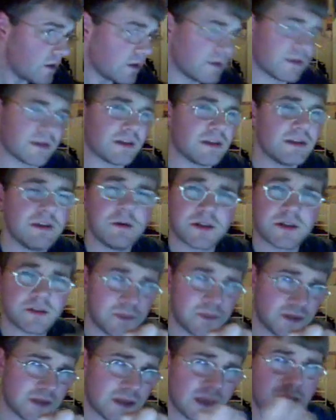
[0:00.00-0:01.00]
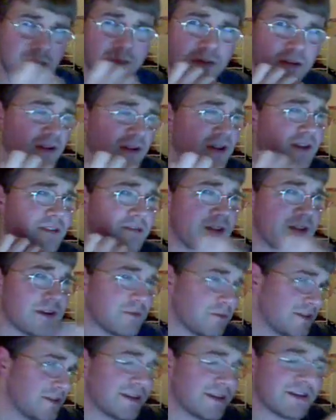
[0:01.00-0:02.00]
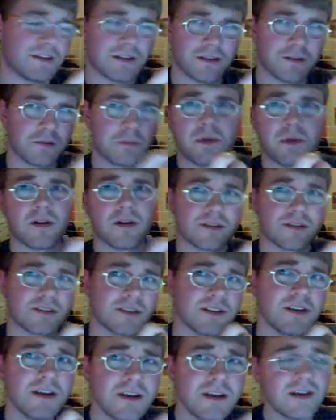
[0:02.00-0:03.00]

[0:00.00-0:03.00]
like a USB cable on either end with a tiny little box,